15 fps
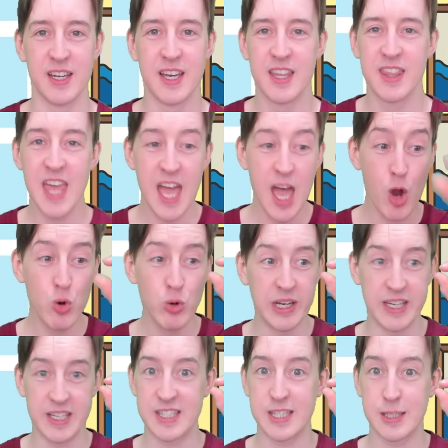They're only
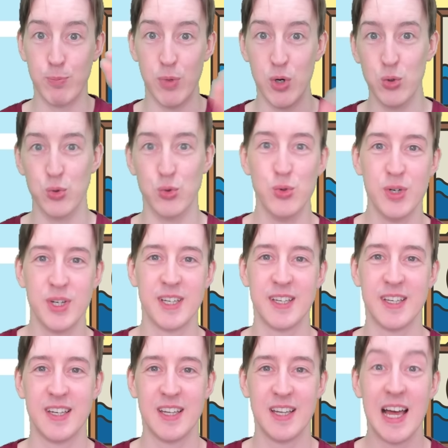small.
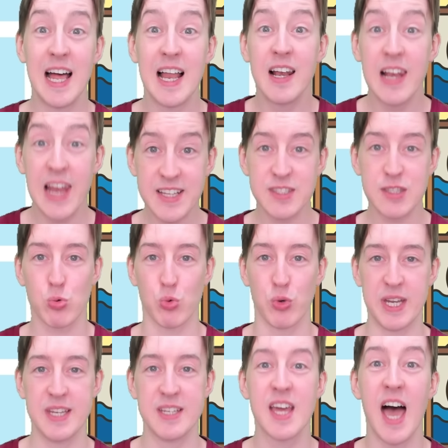Let's
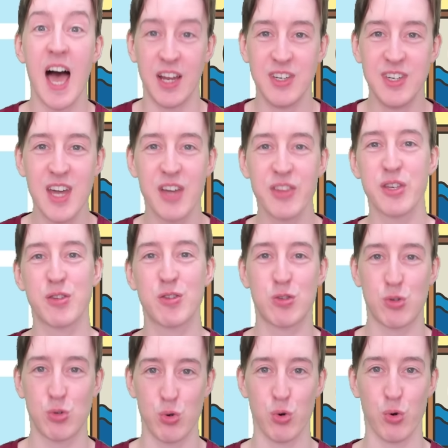read another
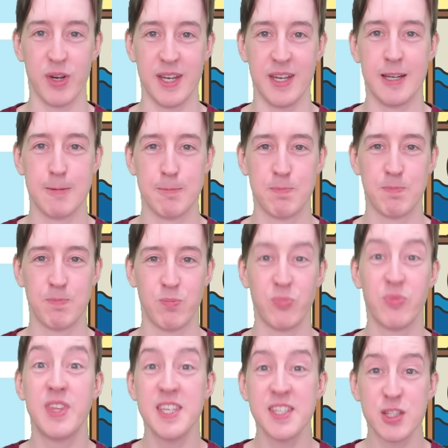story.
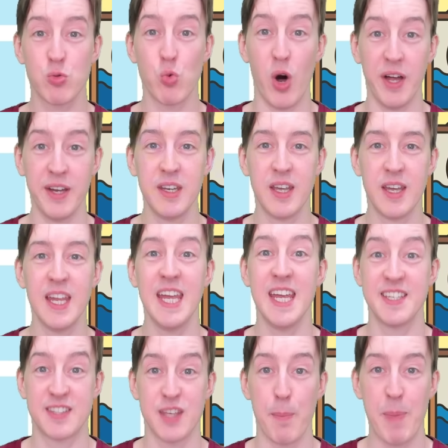This one
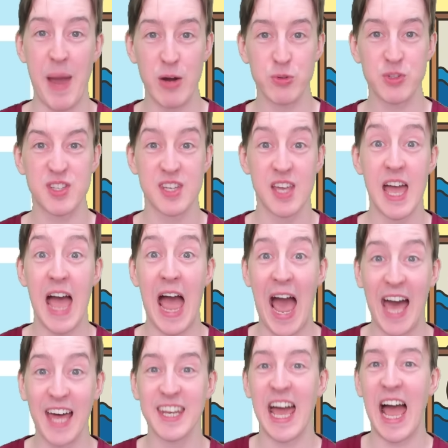is about
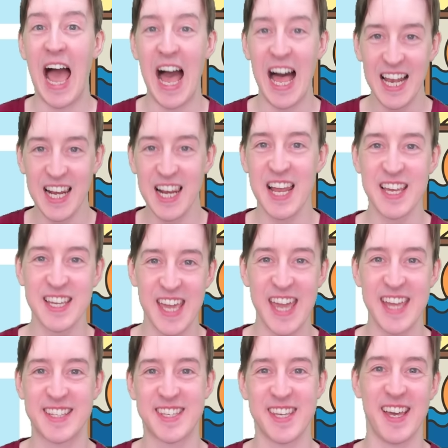an
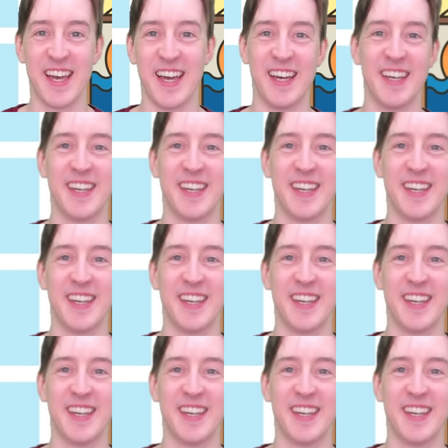alligator.